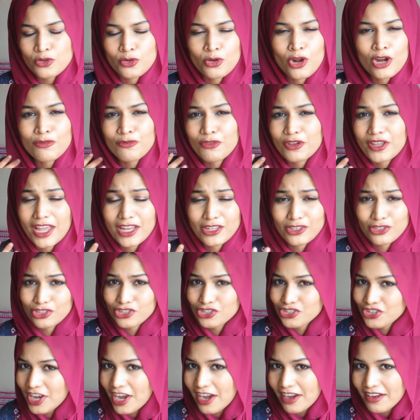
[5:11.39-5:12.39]
do not forget to
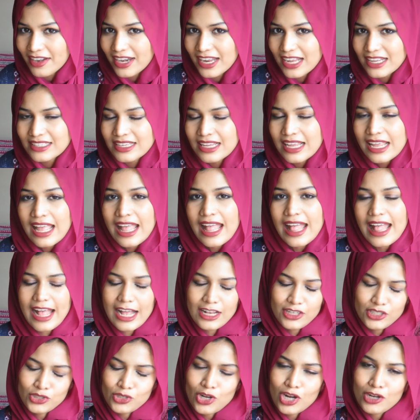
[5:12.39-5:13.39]
share it
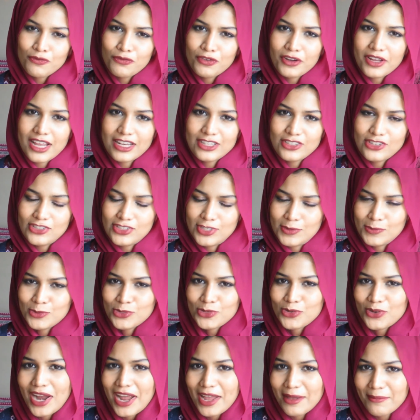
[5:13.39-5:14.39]
and do not forget to
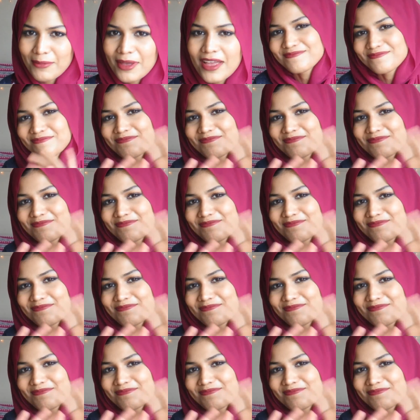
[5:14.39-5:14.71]
subscribe.